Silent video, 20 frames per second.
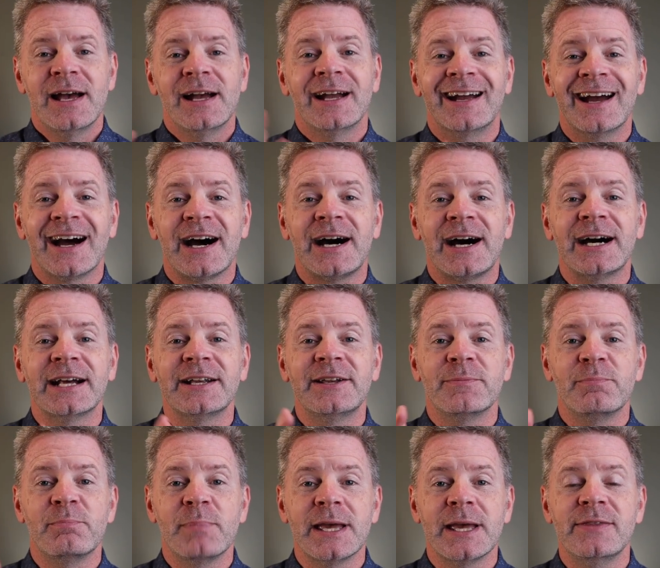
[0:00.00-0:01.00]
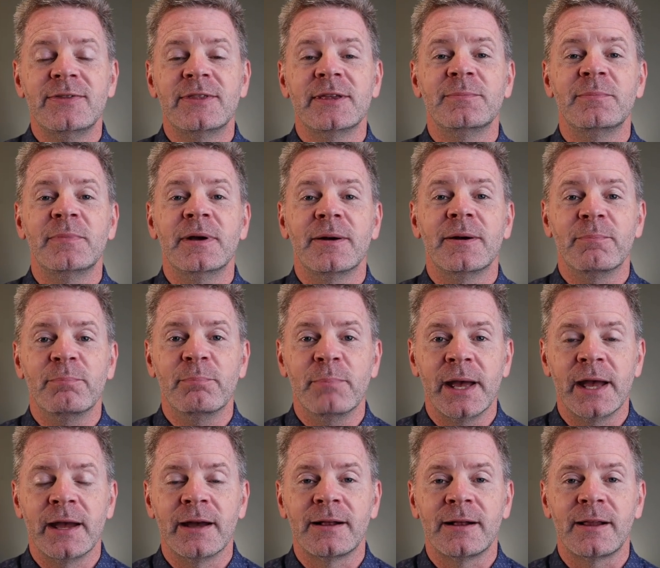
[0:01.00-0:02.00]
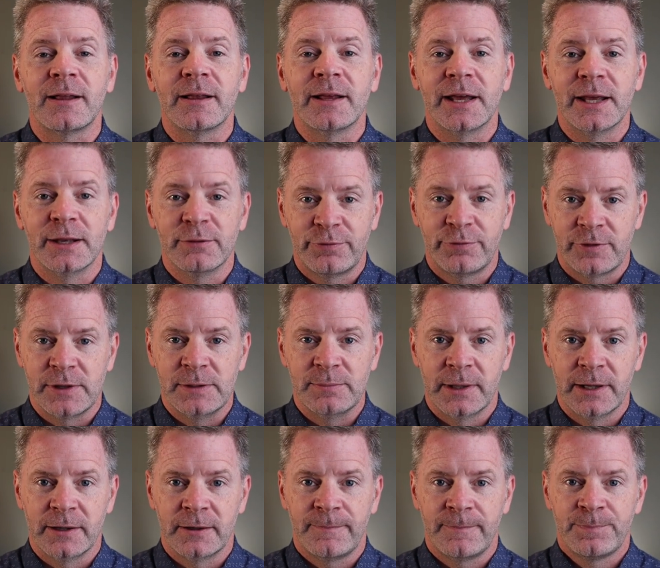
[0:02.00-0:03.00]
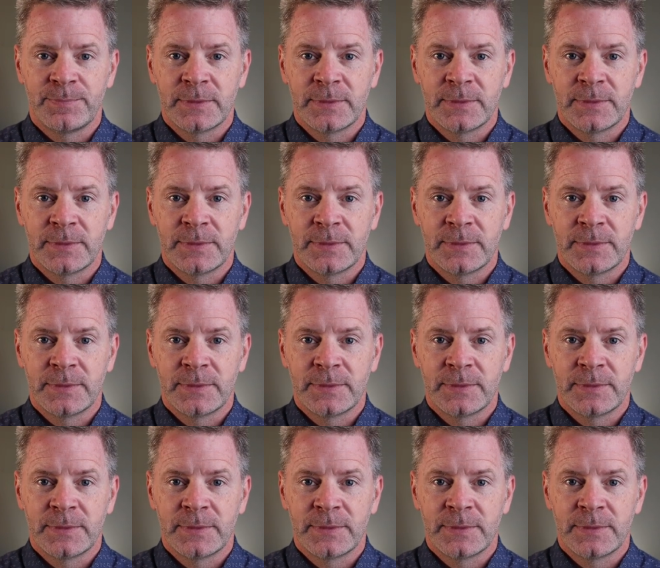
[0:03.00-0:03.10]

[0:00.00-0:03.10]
God made them male and female.